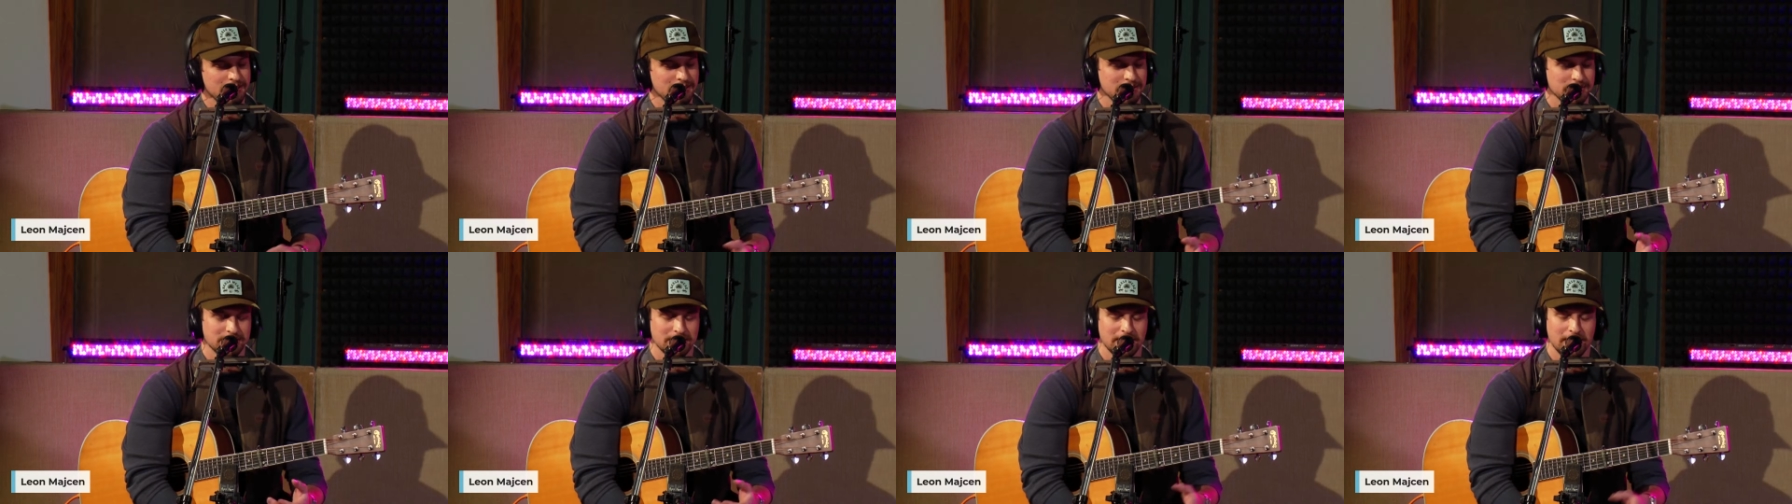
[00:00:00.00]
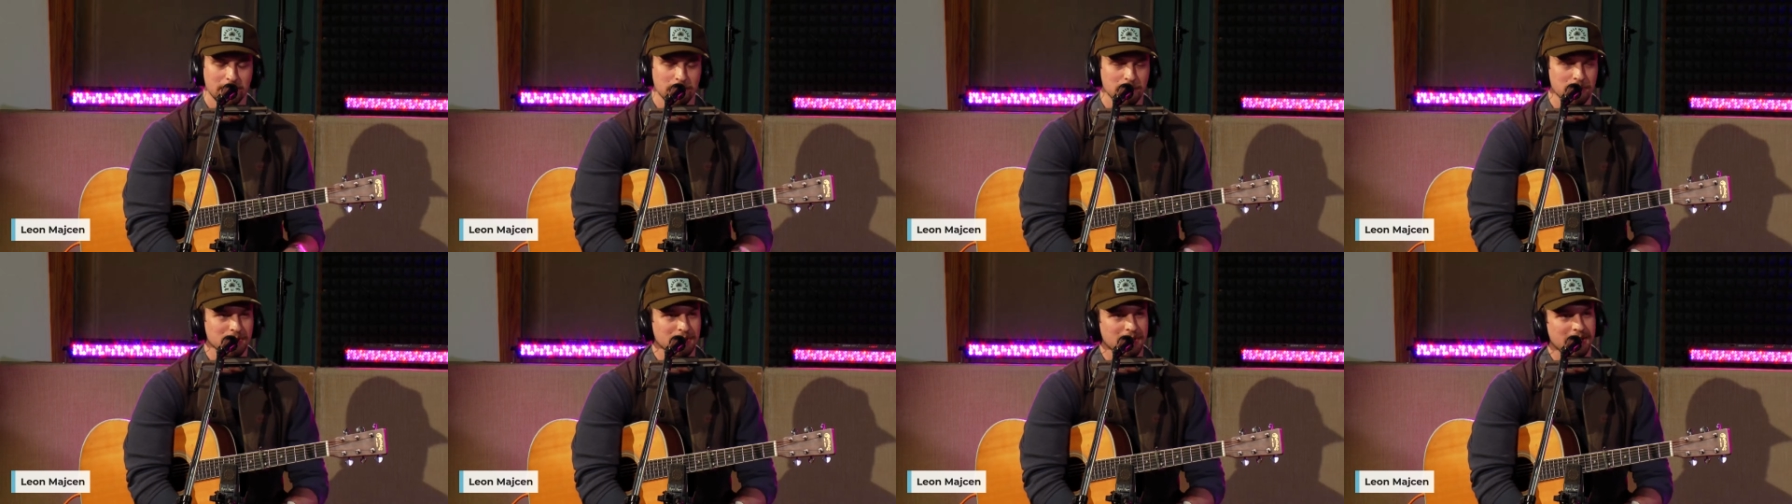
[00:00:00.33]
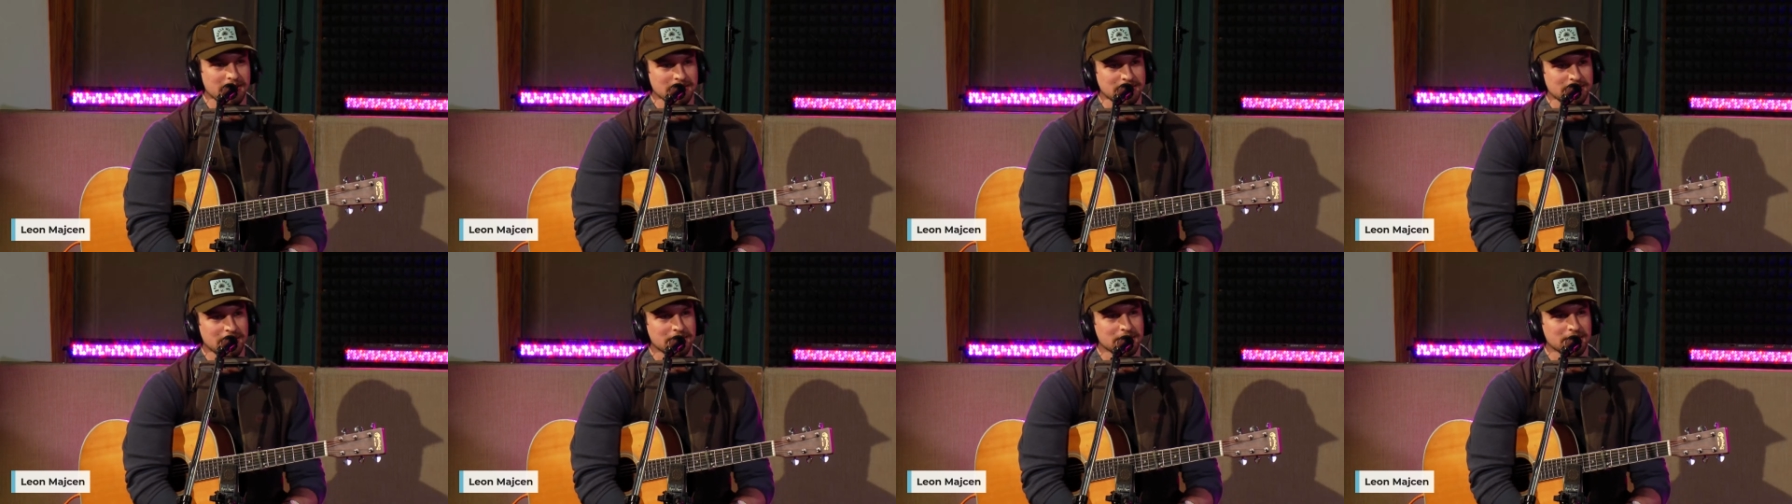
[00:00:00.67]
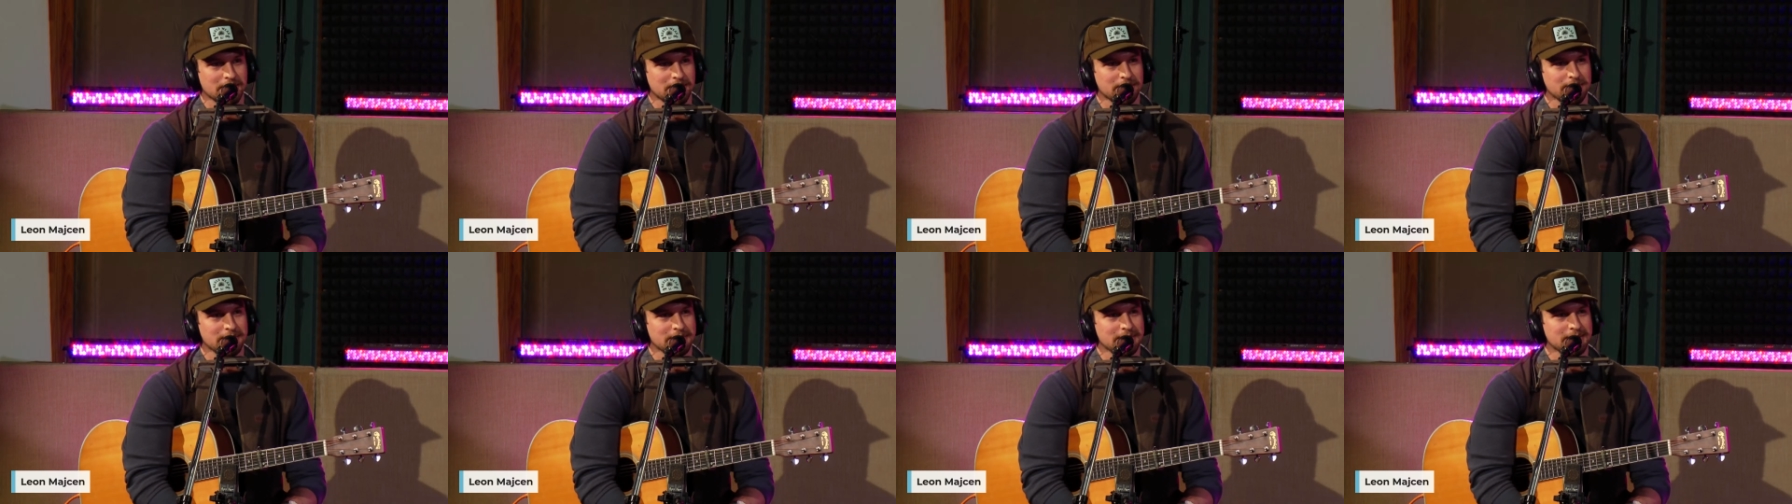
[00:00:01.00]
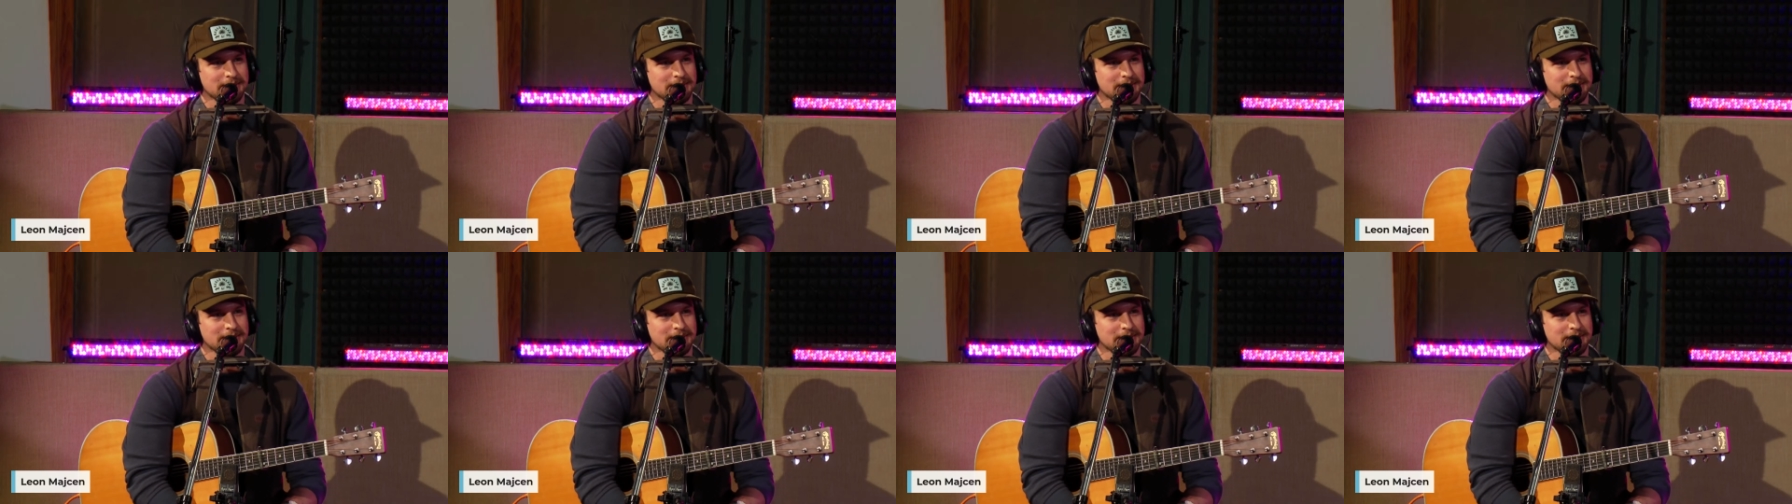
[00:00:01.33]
I realized I loved